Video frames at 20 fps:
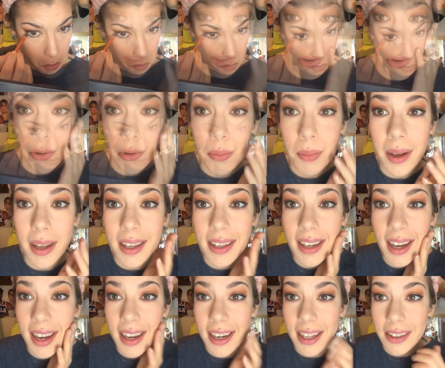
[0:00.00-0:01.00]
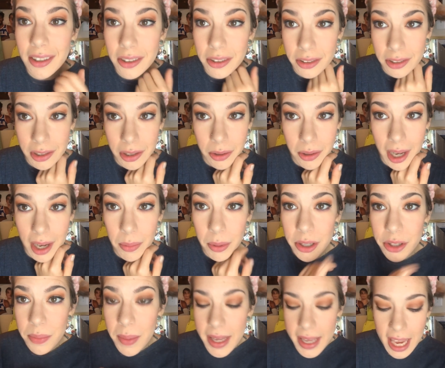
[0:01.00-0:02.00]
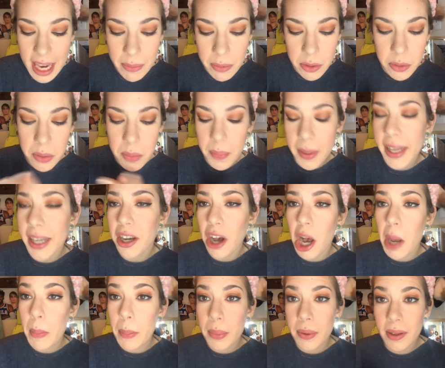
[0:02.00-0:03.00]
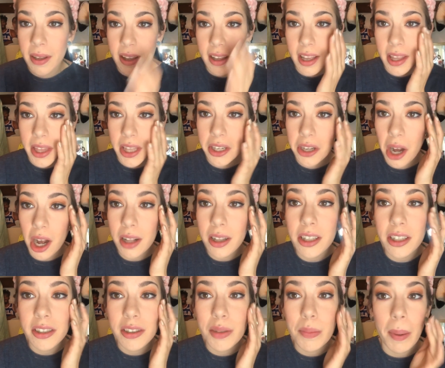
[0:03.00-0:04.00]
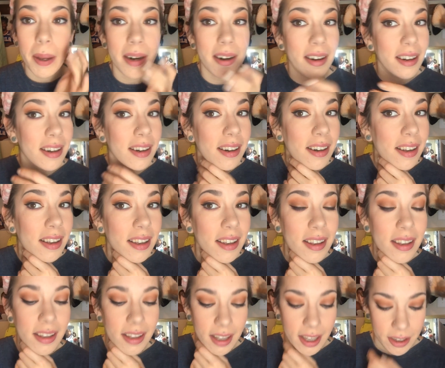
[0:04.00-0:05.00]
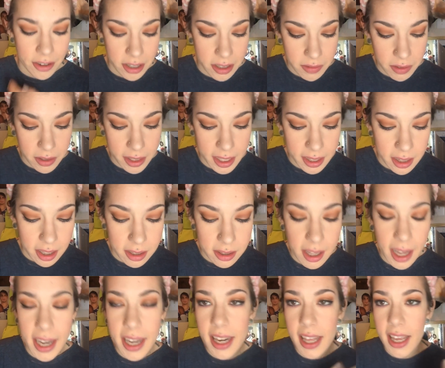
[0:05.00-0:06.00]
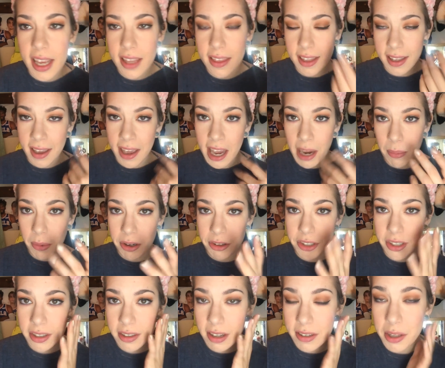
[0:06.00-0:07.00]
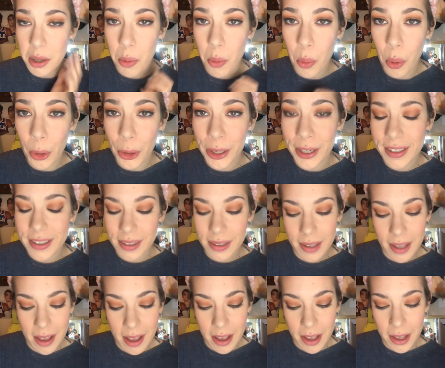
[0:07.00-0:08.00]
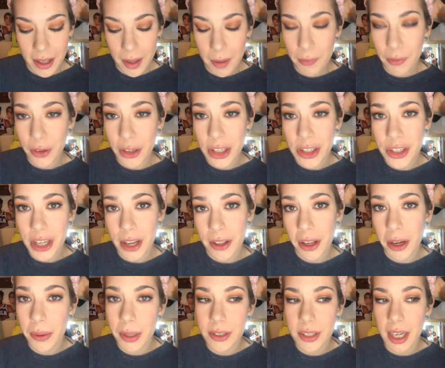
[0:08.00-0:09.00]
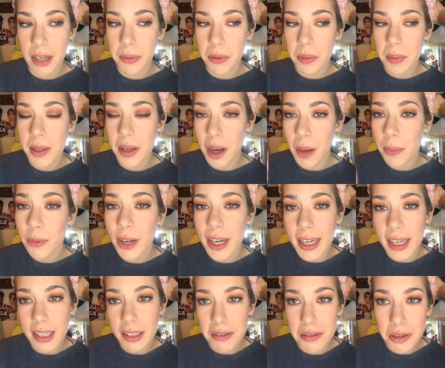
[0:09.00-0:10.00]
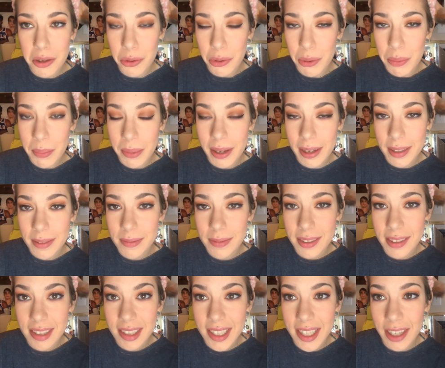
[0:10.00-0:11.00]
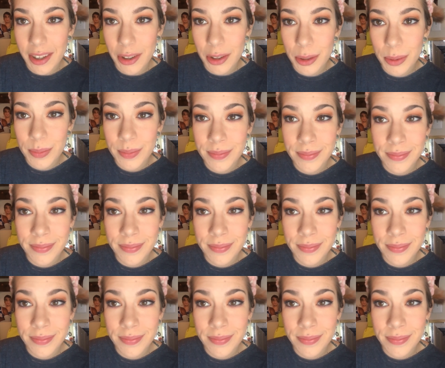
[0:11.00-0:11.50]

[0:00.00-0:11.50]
Oh my god, it looks so good. I wish my camera would pick up the colors better. I just feel like the lighting and the camera just doesn't work for each other, which I will be upgrading soon, but still.